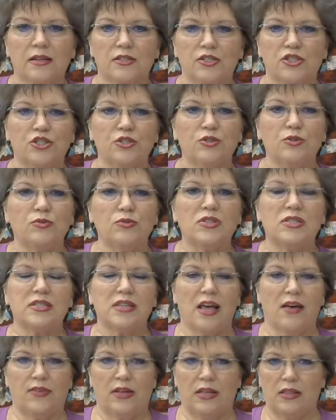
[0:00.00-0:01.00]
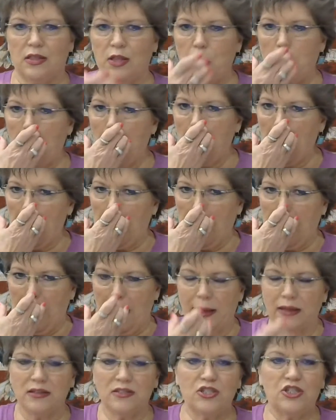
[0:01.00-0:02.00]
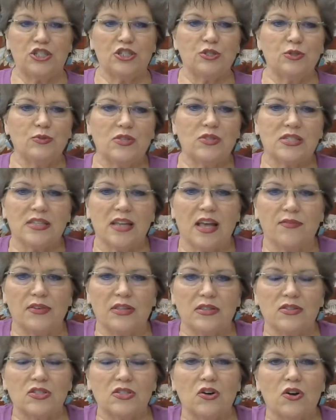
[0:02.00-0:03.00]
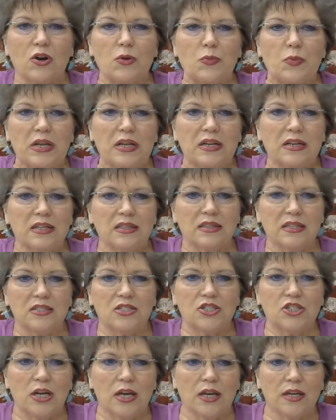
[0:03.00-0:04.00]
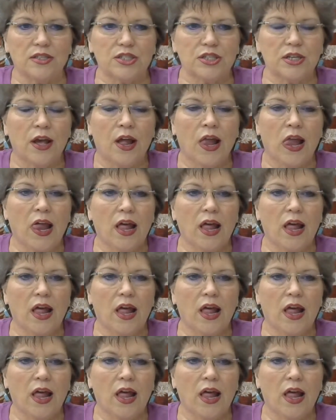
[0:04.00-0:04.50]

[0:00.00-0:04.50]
June 7th. Okay. June 7th. Sorry, we didn't get these changed.